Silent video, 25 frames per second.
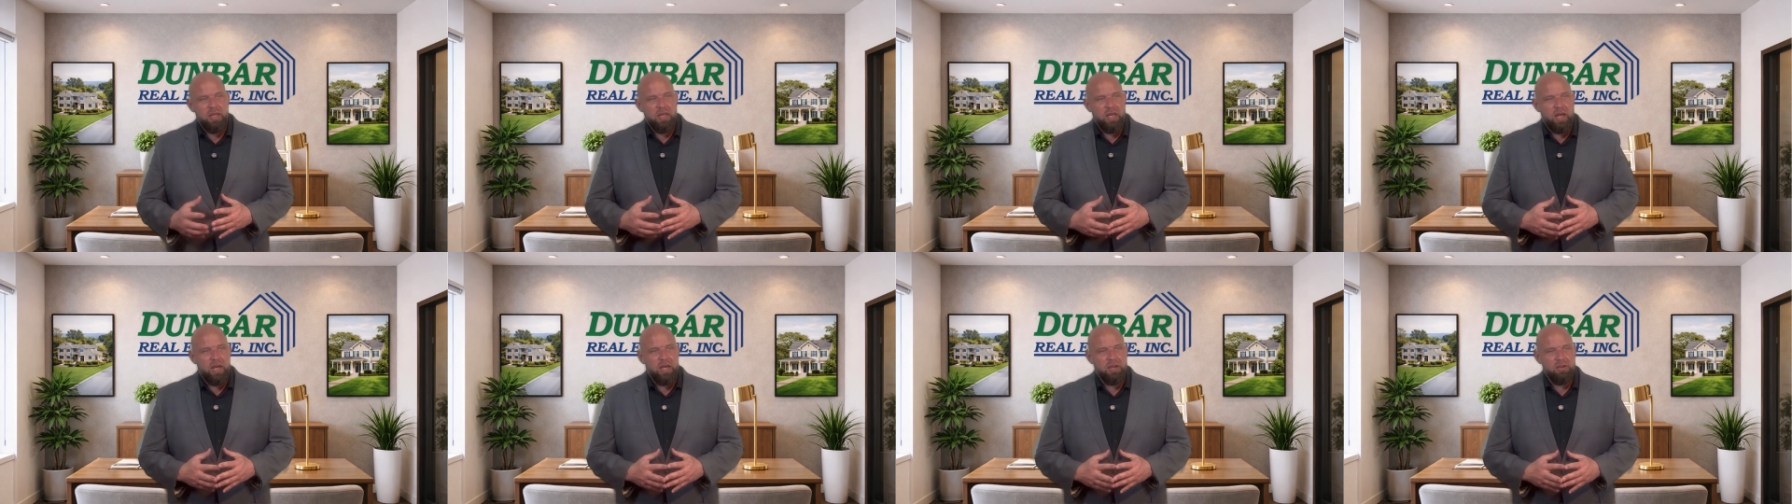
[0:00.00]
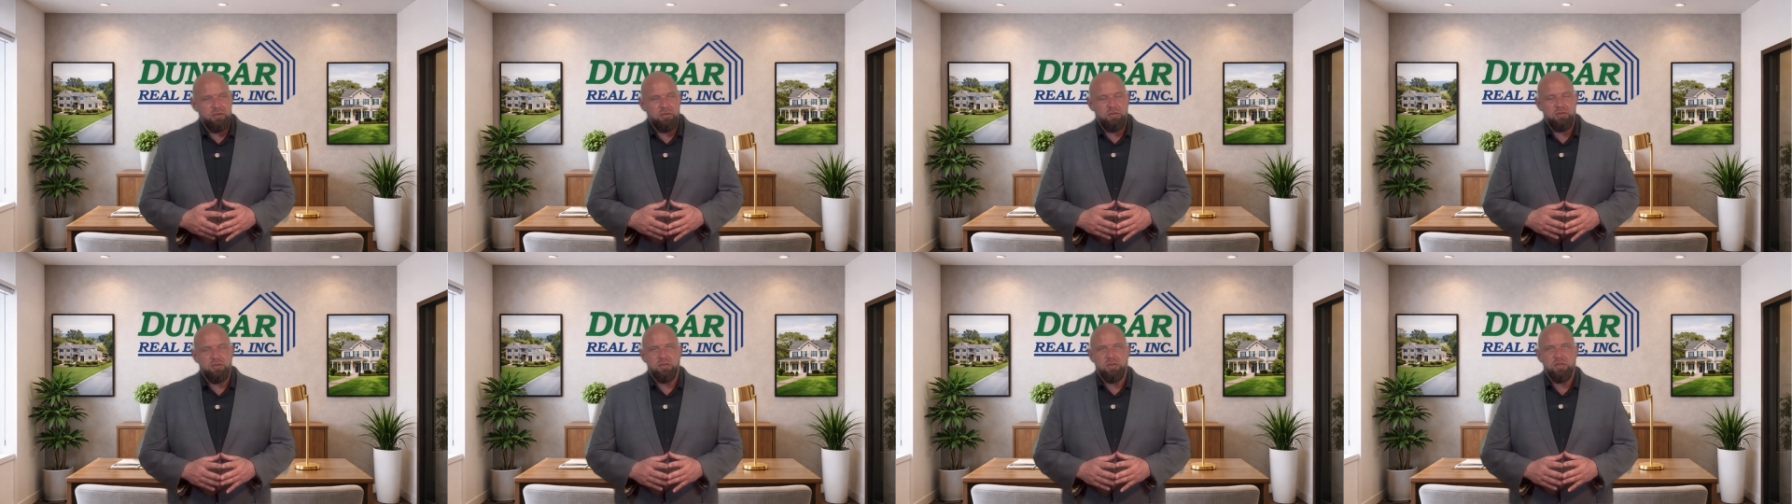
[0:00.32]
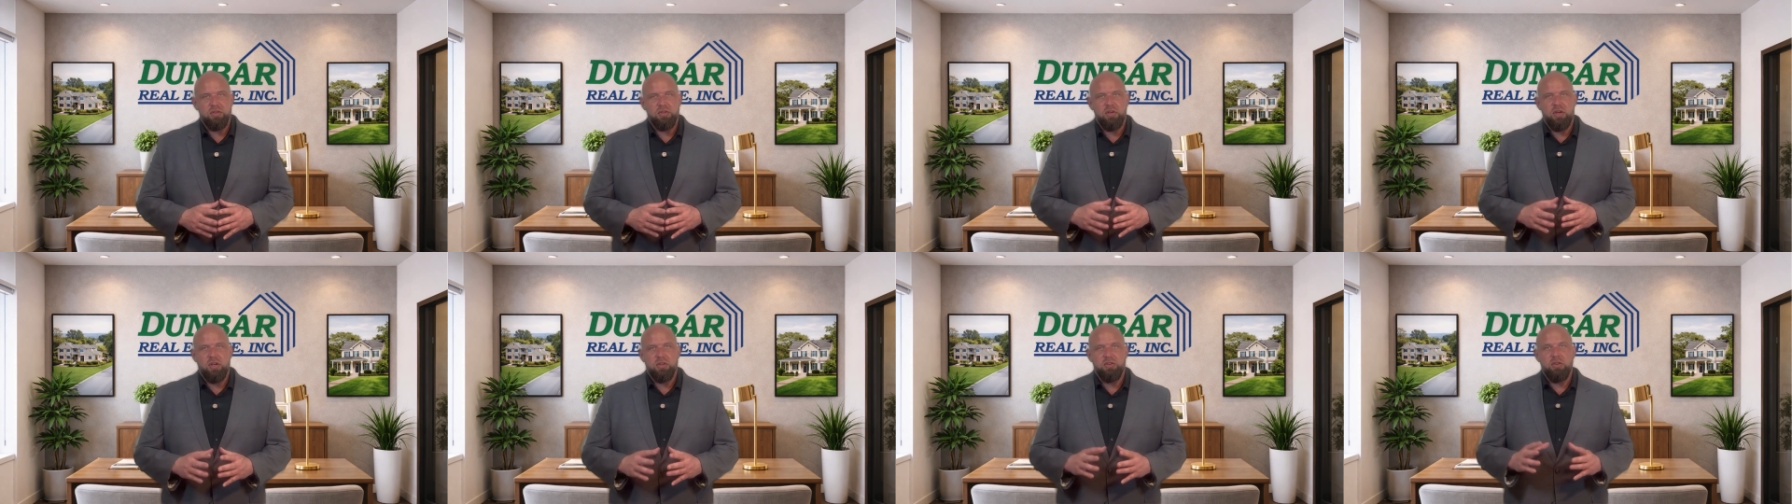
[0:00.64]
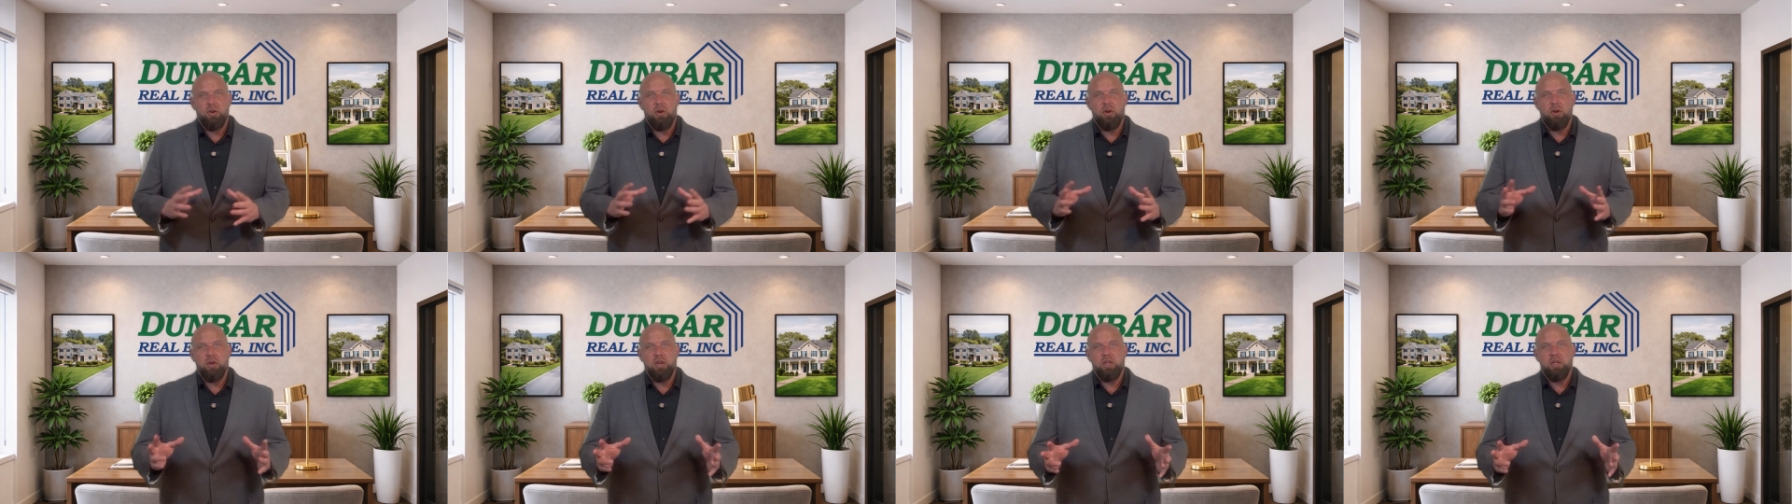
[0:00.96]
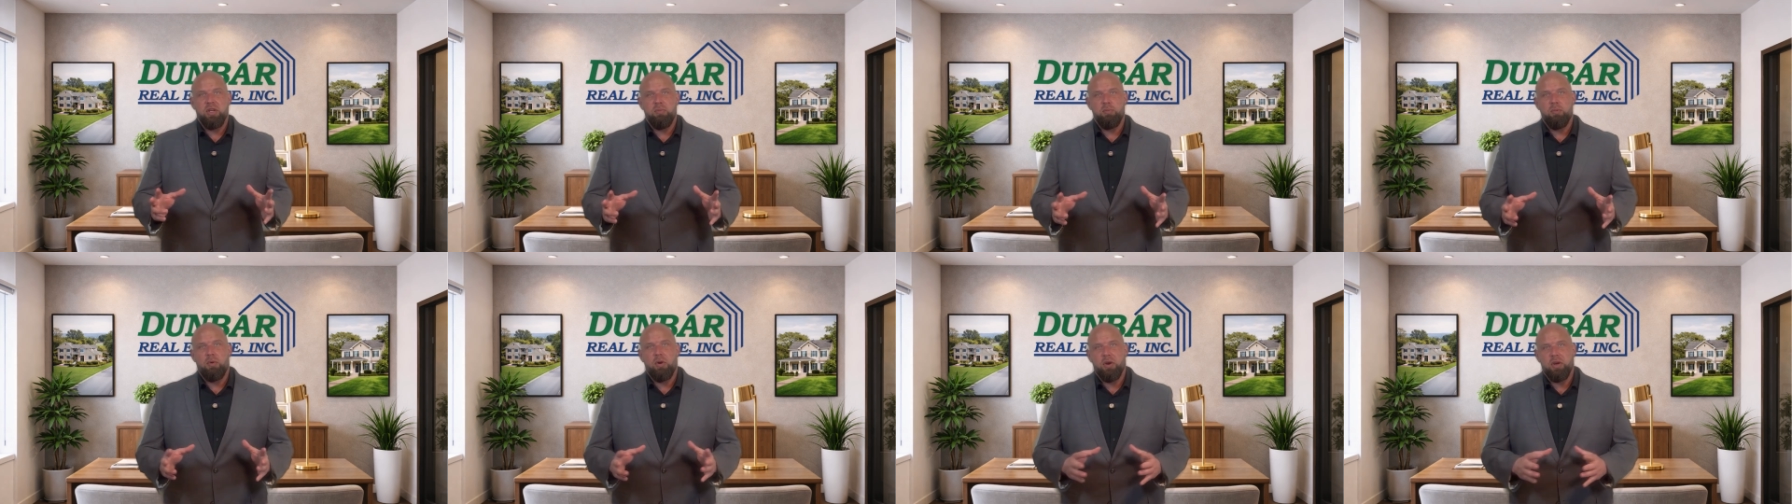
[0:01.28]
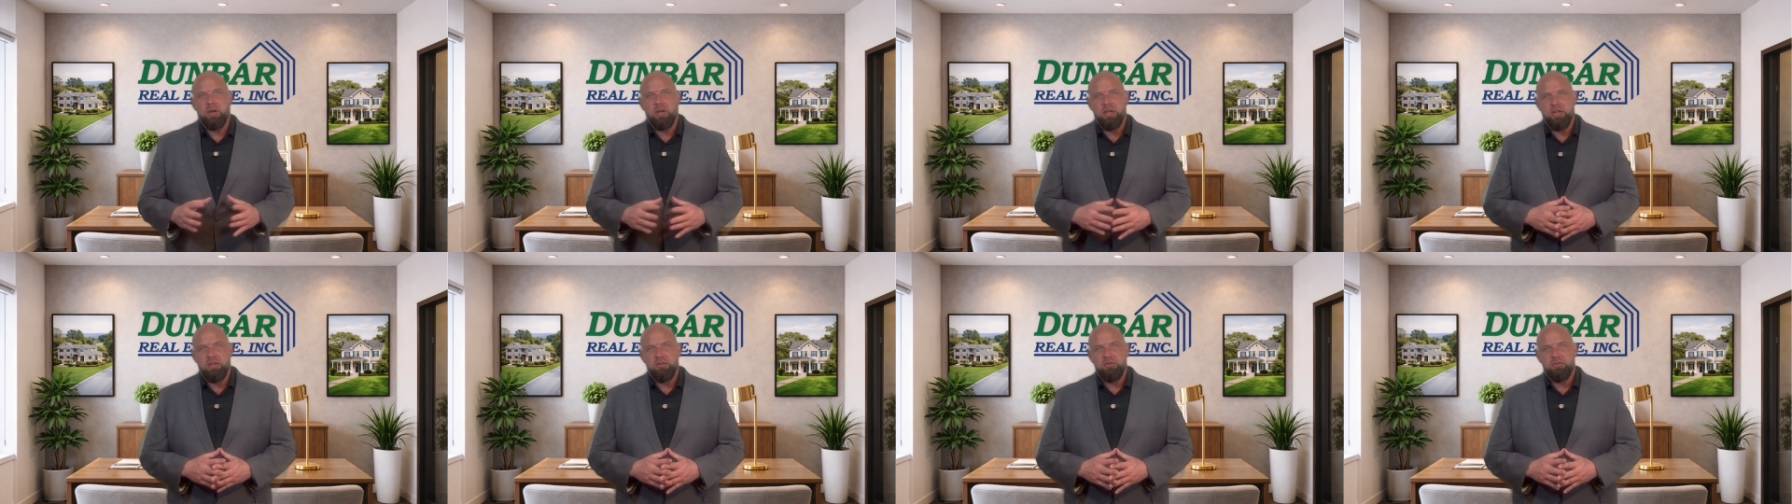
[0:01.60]
I use a targeted
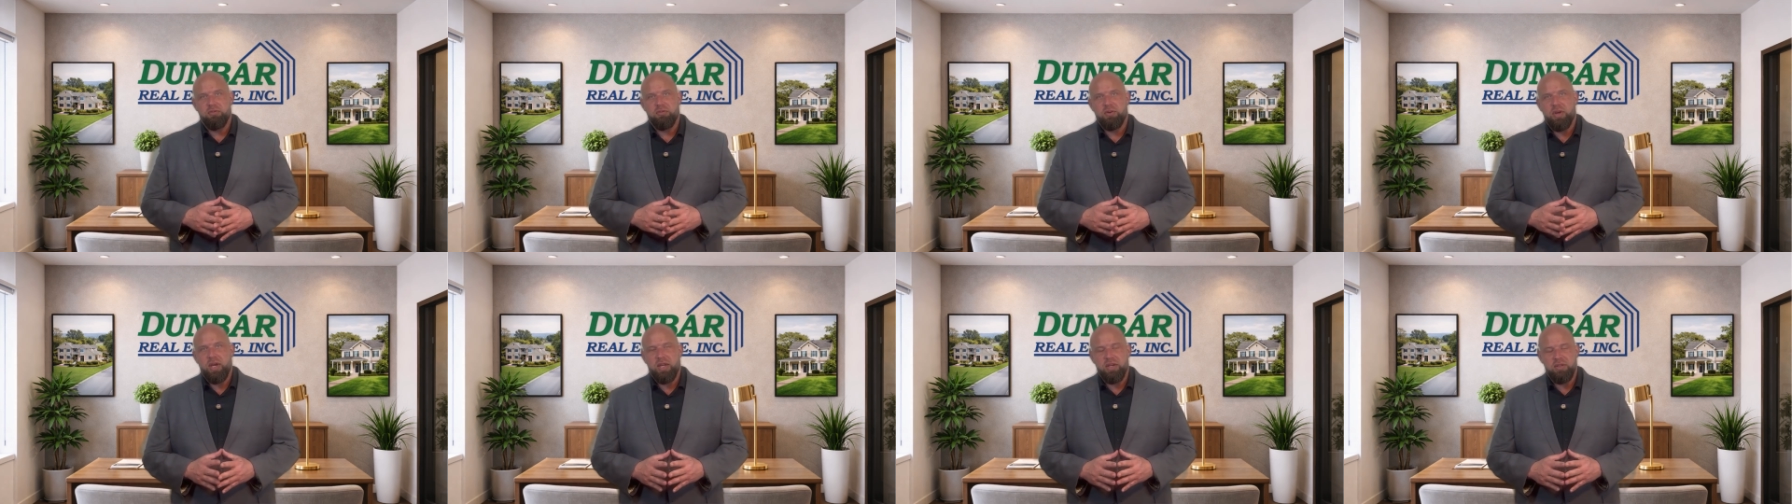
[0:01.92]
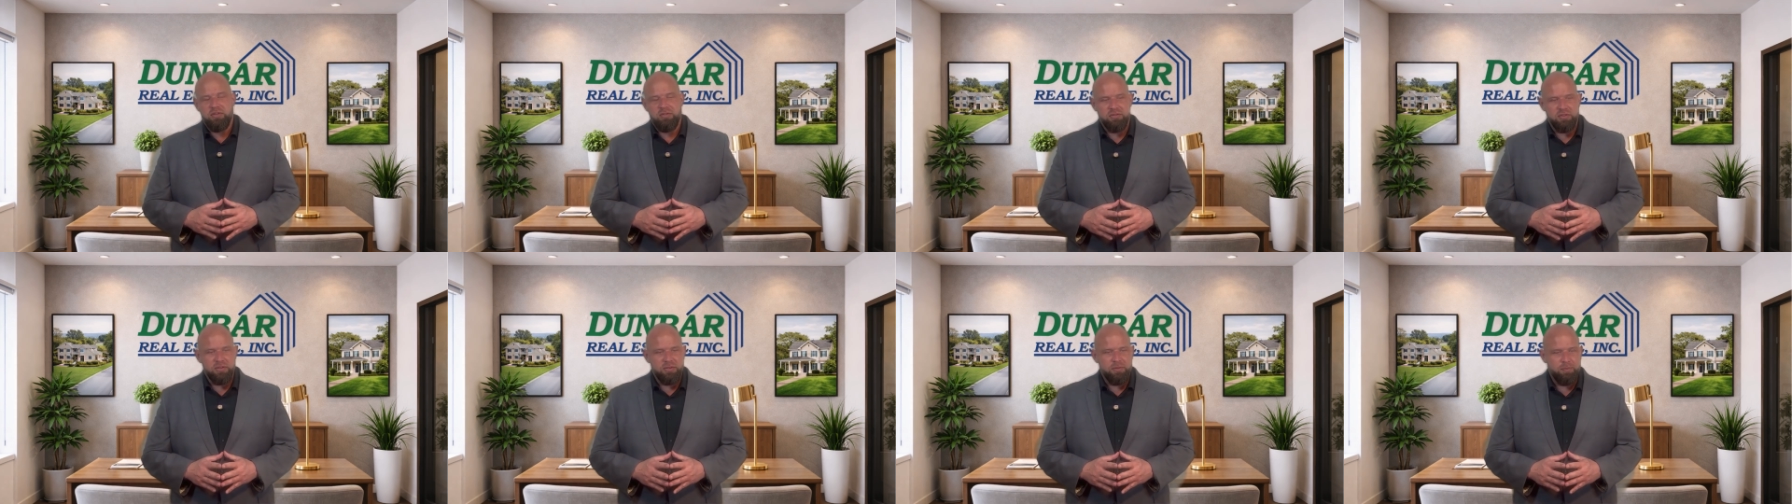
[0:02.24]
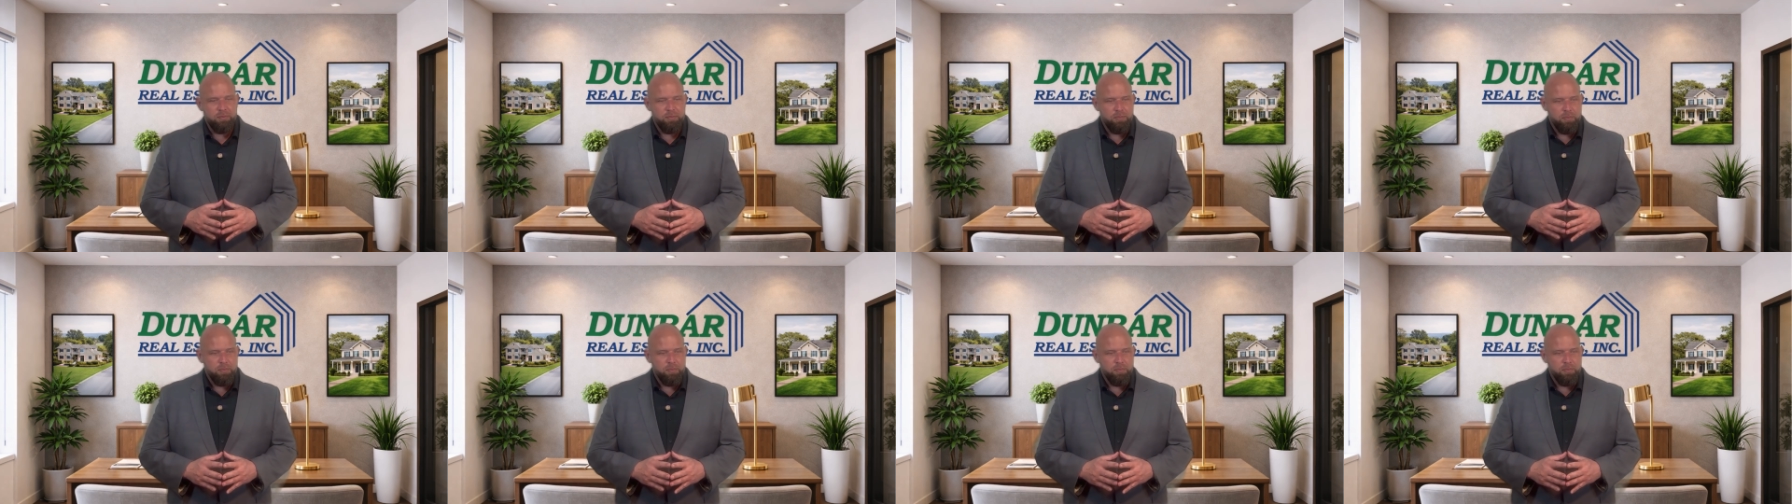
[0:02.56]
marketing strategy.